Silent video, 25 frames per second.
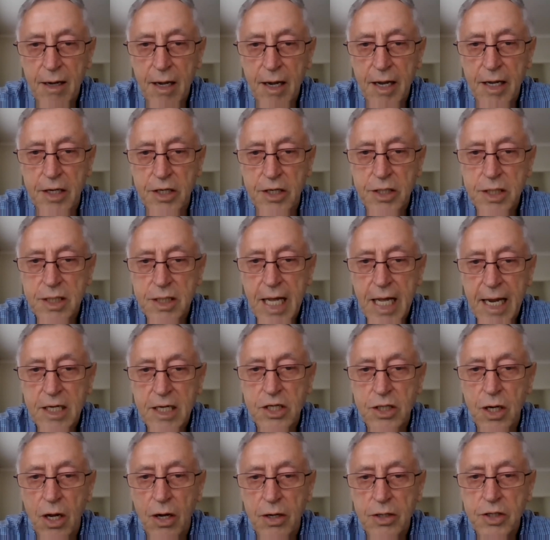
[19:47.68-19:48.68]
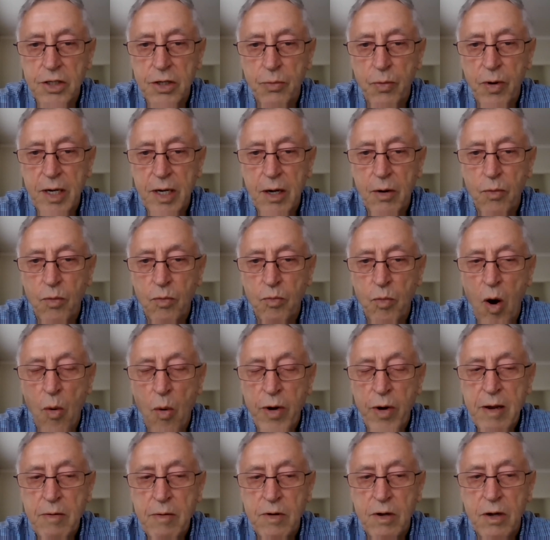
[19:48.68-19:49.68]
list. That's not what
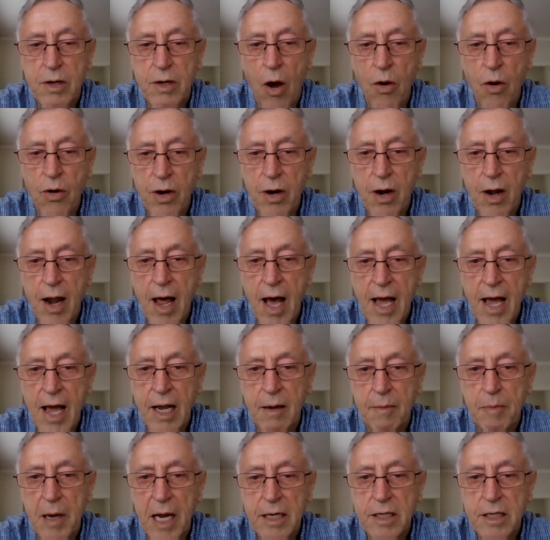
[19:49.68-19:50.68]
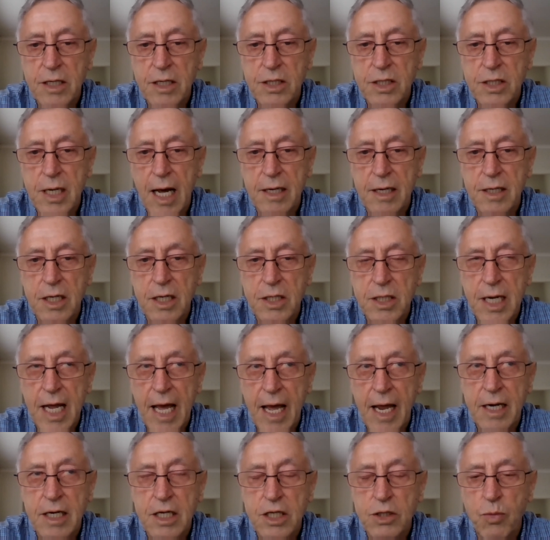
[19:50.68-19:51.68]
we don't like patients to
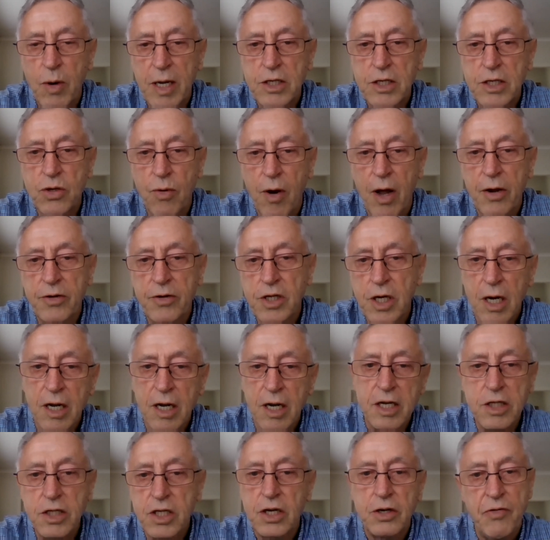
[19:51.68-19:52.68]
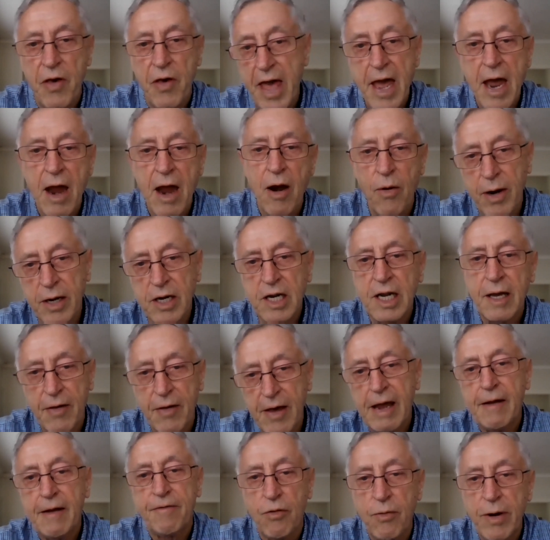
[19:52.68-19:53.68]
understand is once you're on your list, you're there and you're
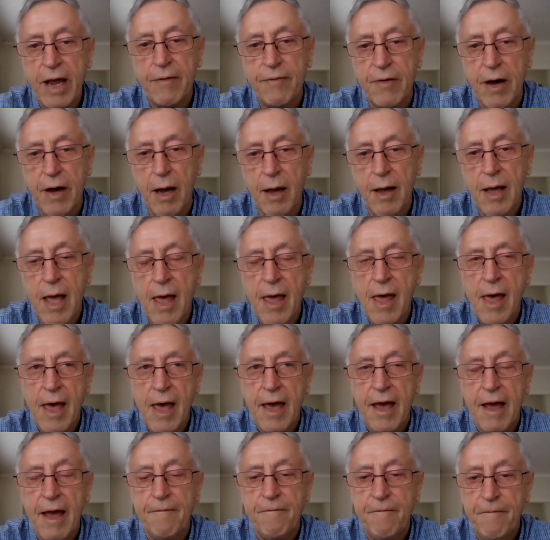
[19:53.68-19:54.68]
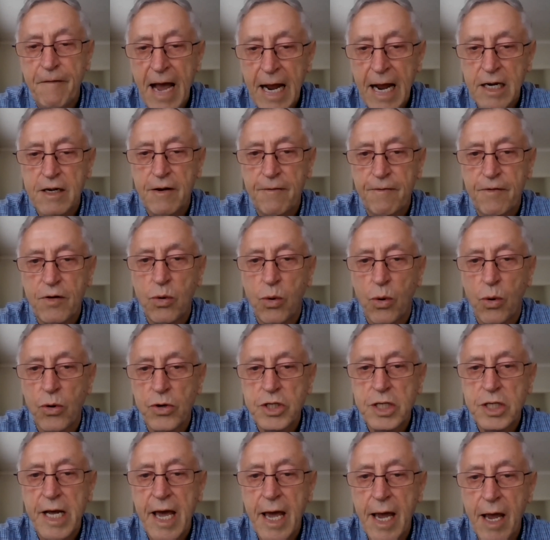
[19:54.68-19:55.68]
there forever. In fact, of
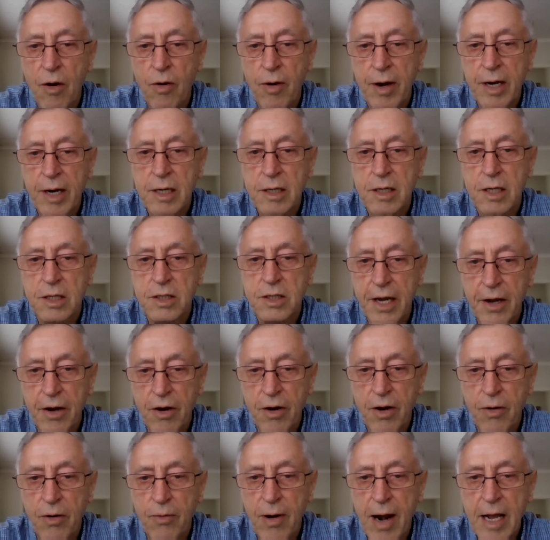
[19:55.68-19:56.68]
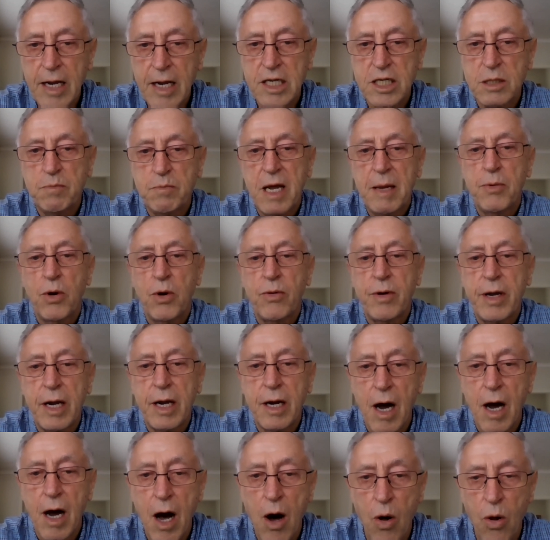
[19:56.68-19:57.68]
course, hearing deteriorates, people get
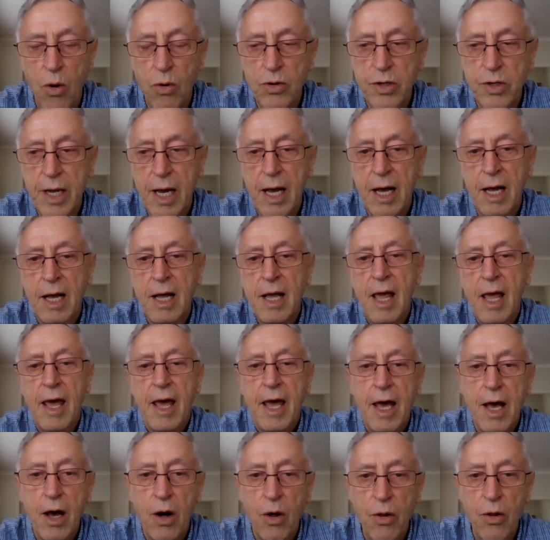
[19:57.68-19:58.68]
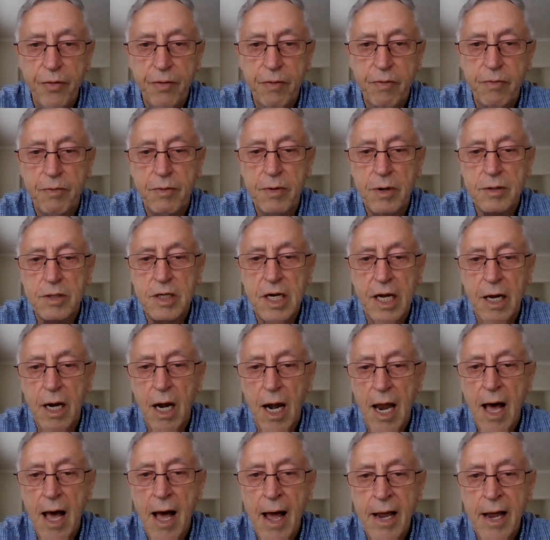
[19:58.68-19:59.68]
older, health
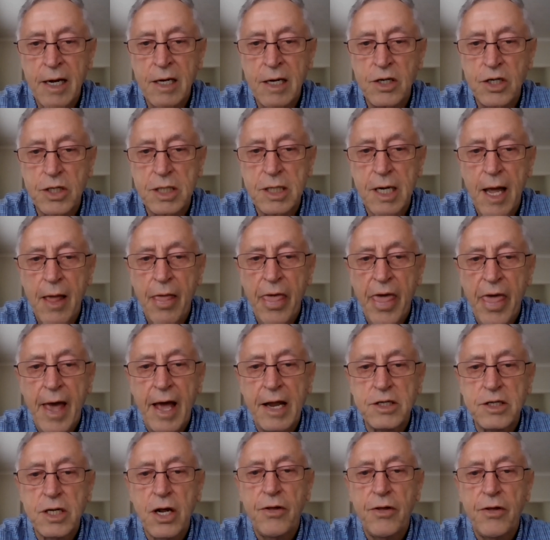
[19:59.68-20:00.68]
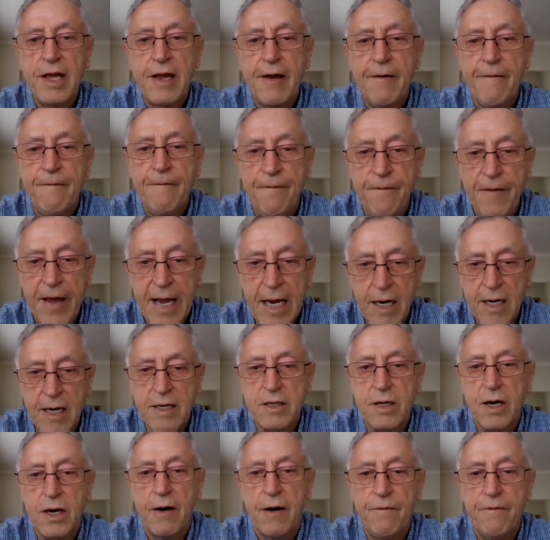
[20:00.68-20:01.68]
declines, and so the
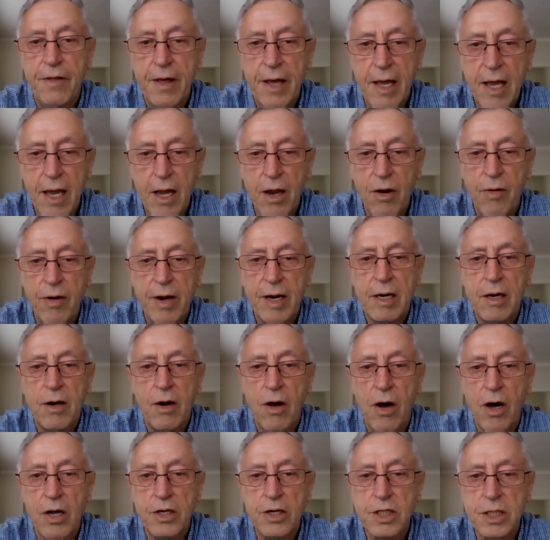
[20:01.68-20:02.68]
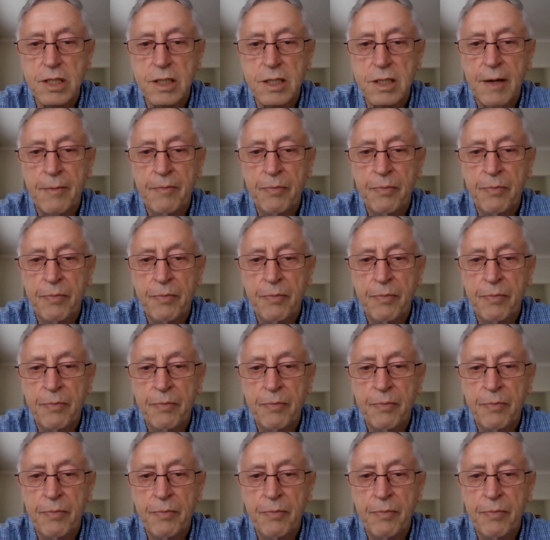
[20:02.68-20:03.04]
effect of the hearing loss